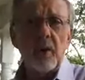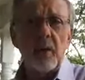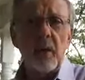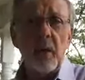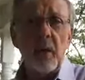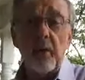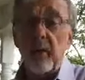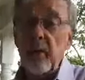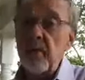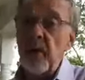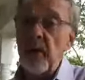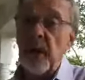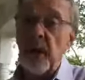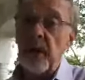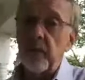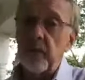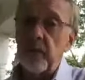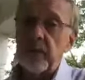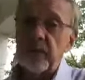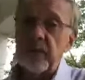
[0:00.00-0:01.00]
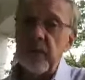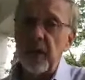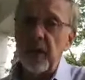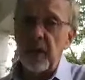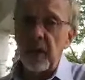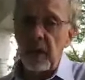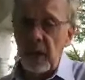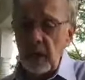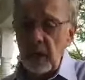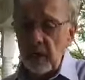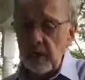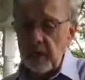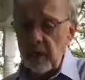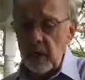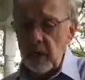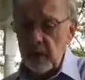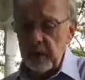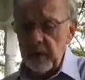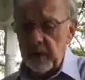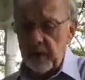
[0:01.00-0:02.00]
Now, we might forsake Him, but
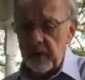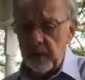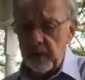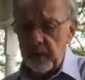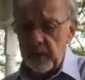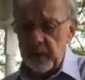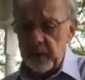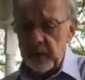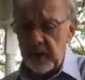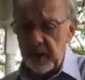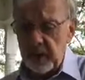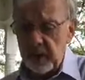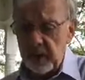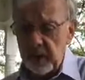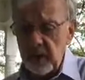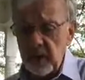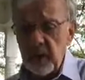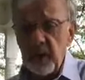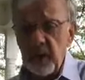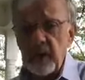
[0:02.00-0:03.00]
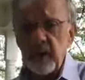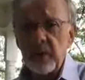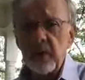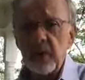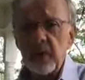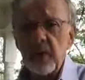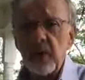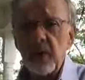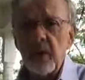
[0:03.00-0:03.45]
He'll never forsake us.